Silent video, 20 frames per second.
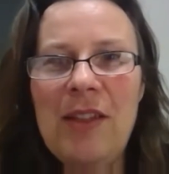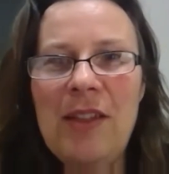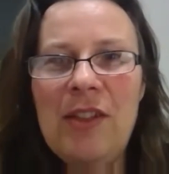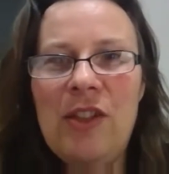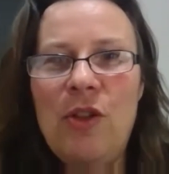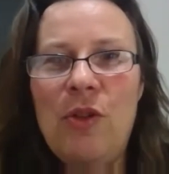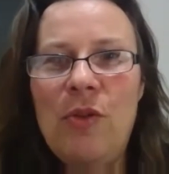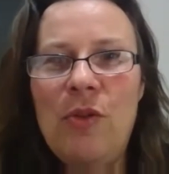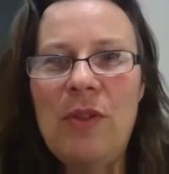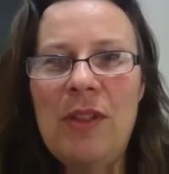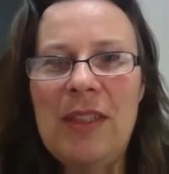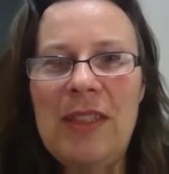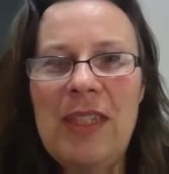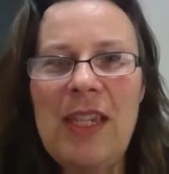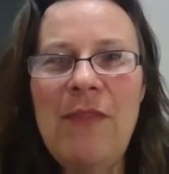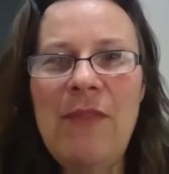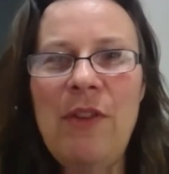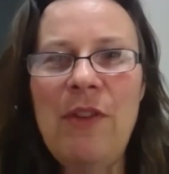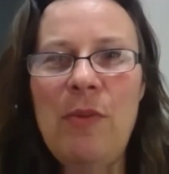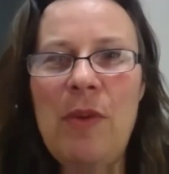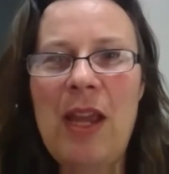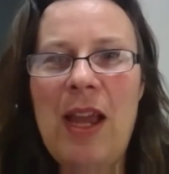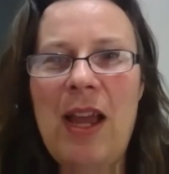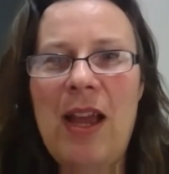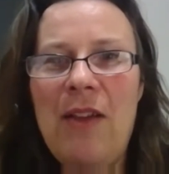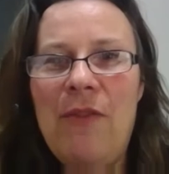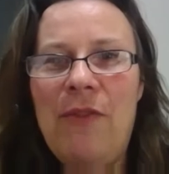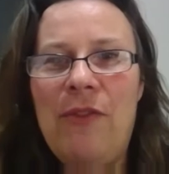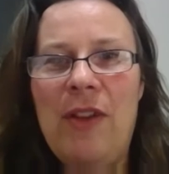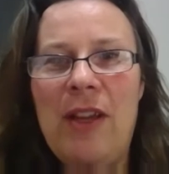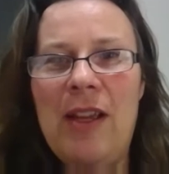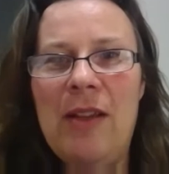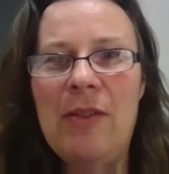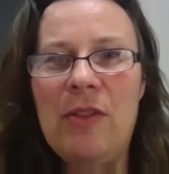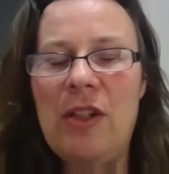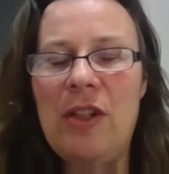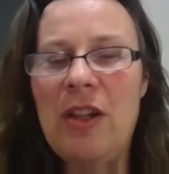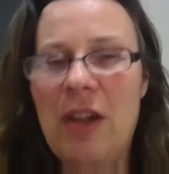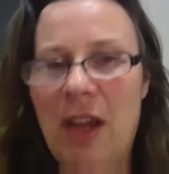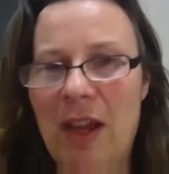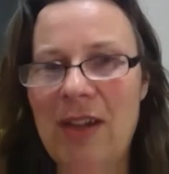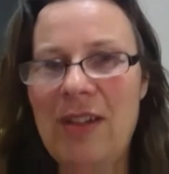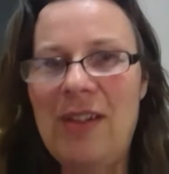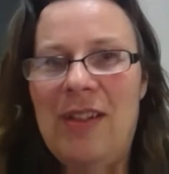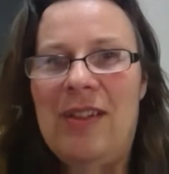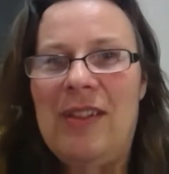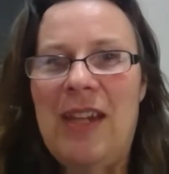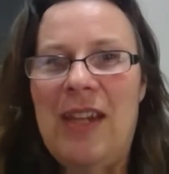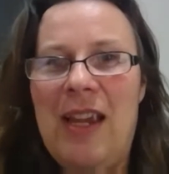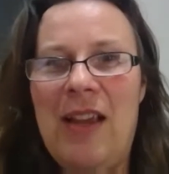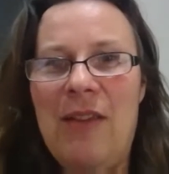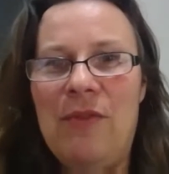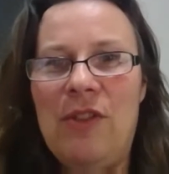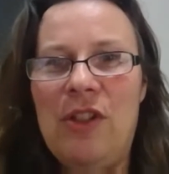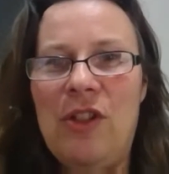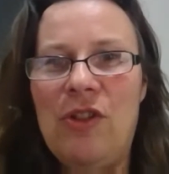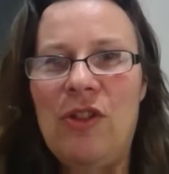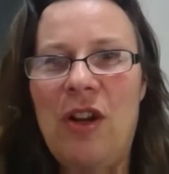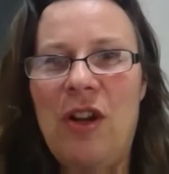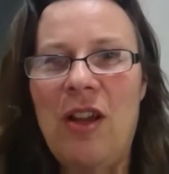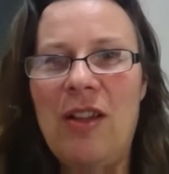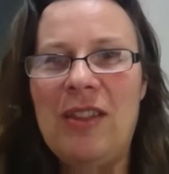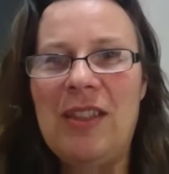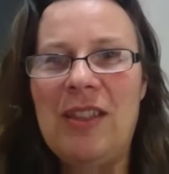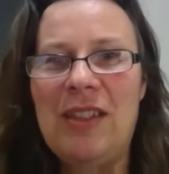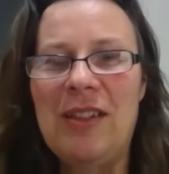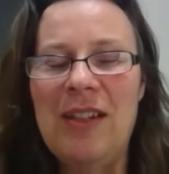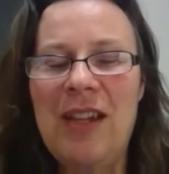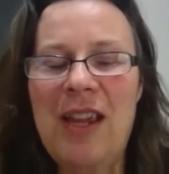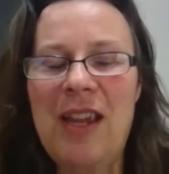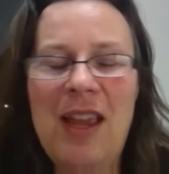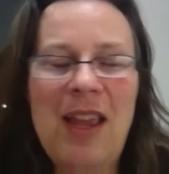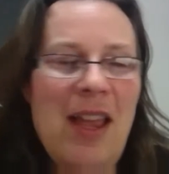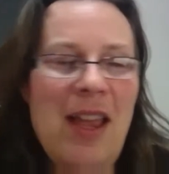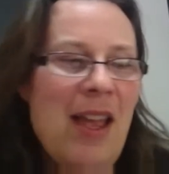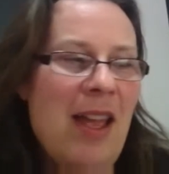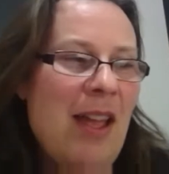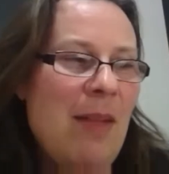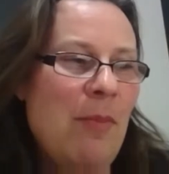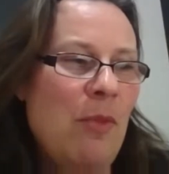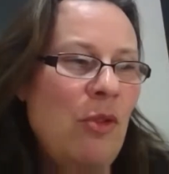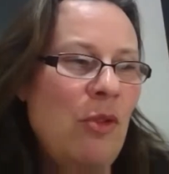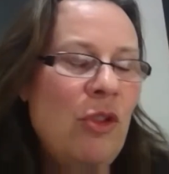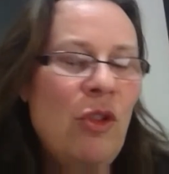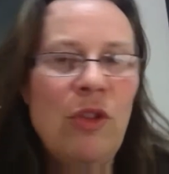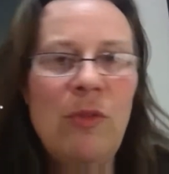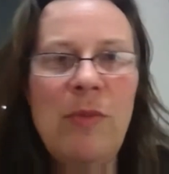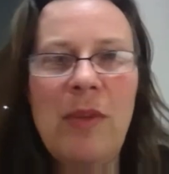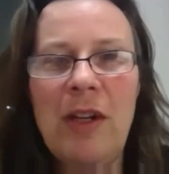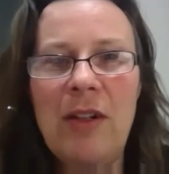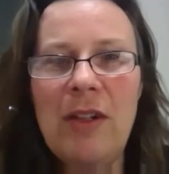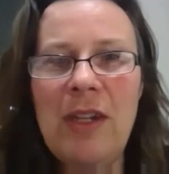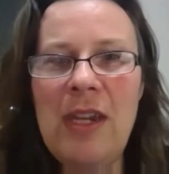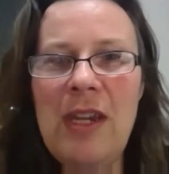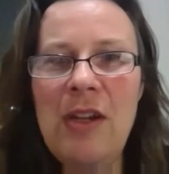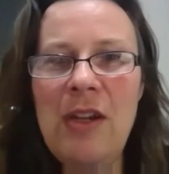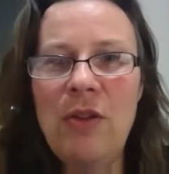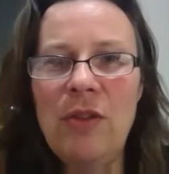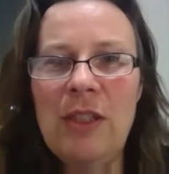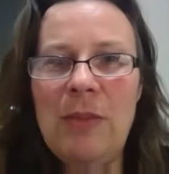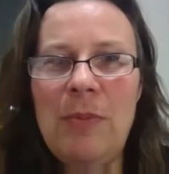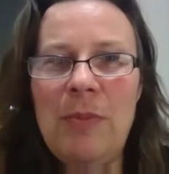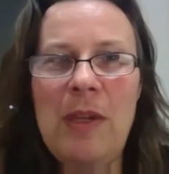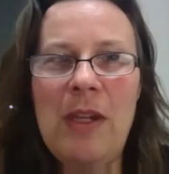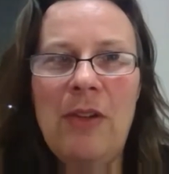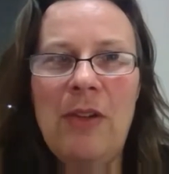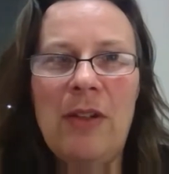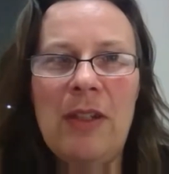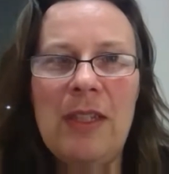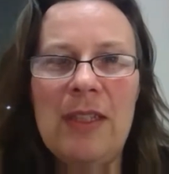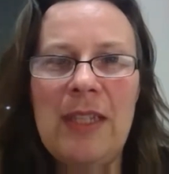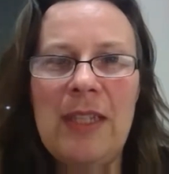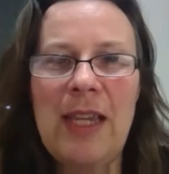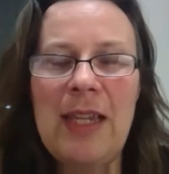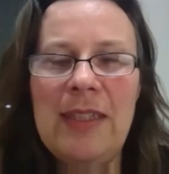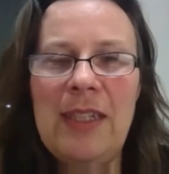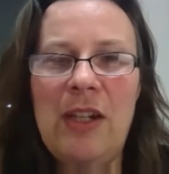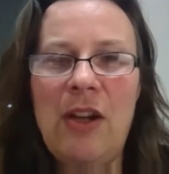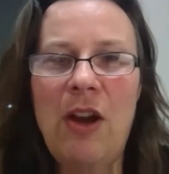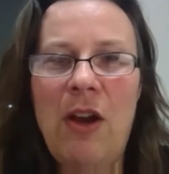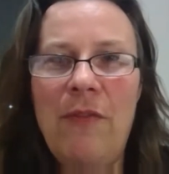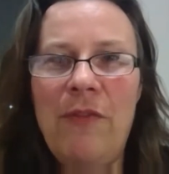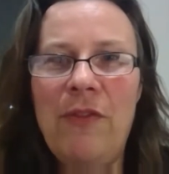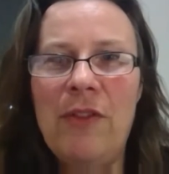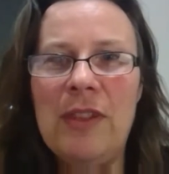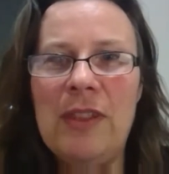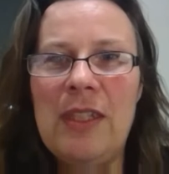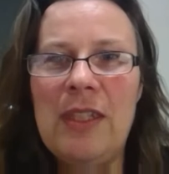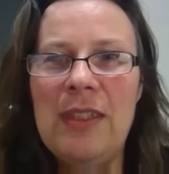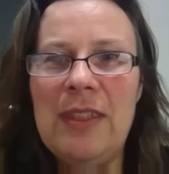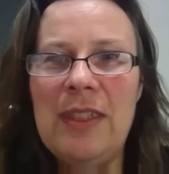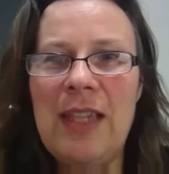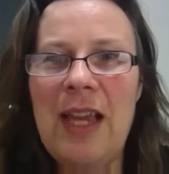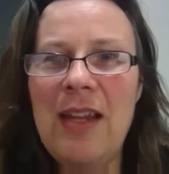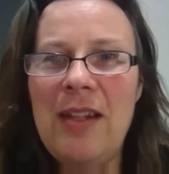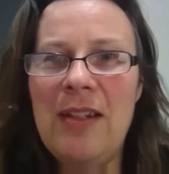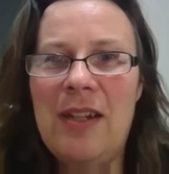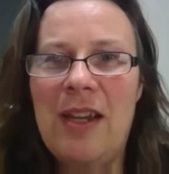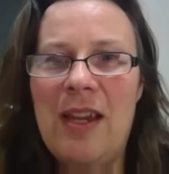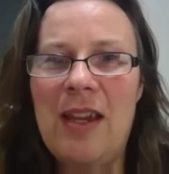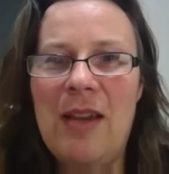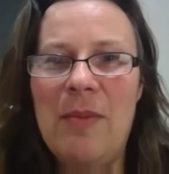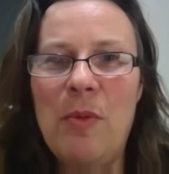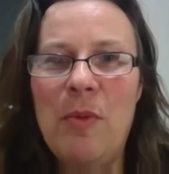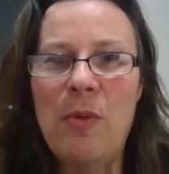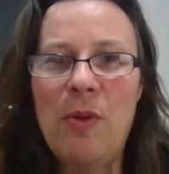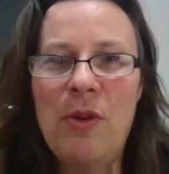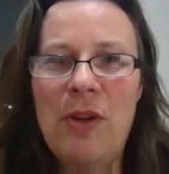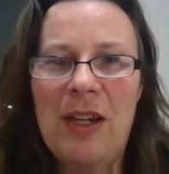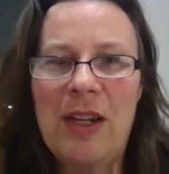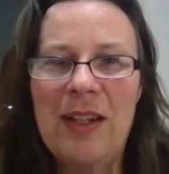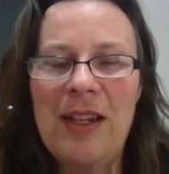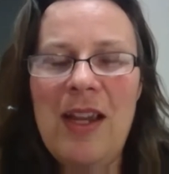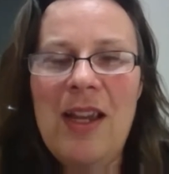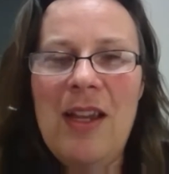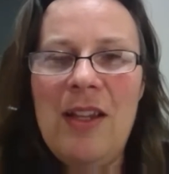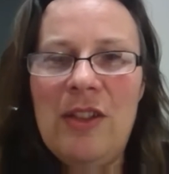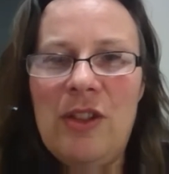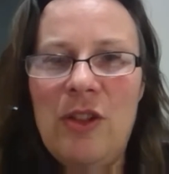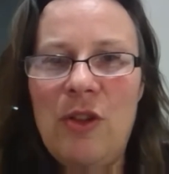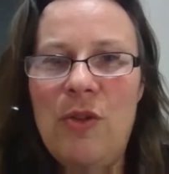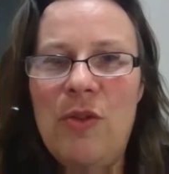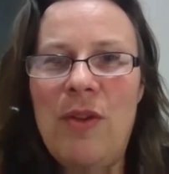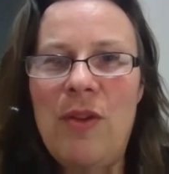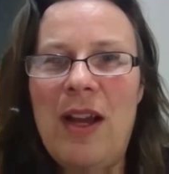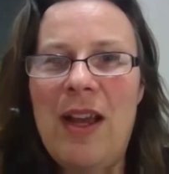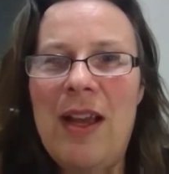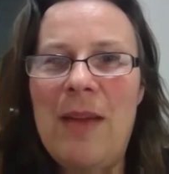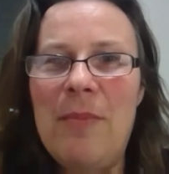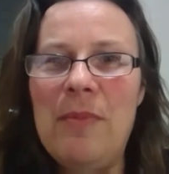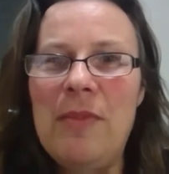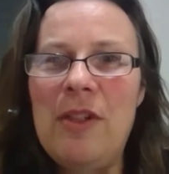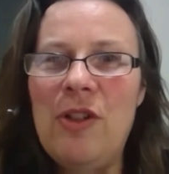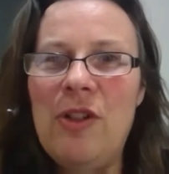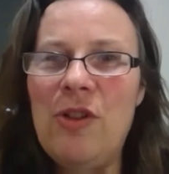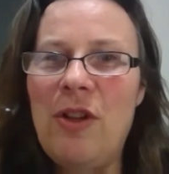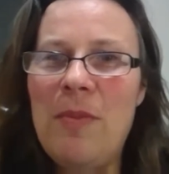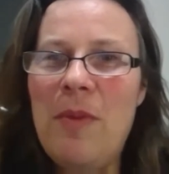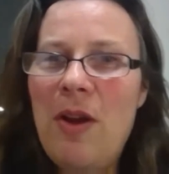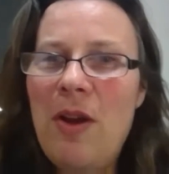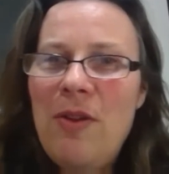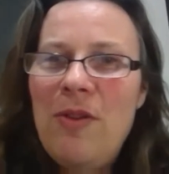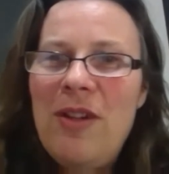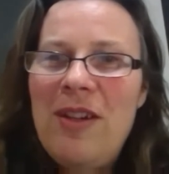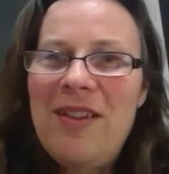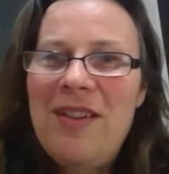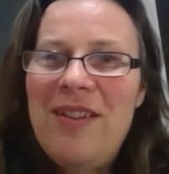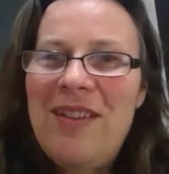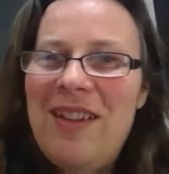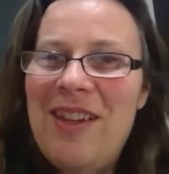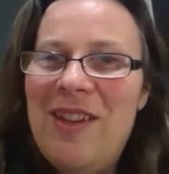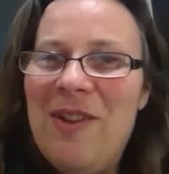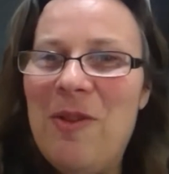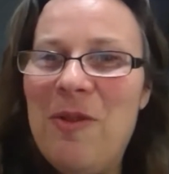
So this evening we have delighted to have Deirdre Hodson, who's going to be our keynote speaker at the CESI conference this Saturday morning. So Deirdre, I'm not going to,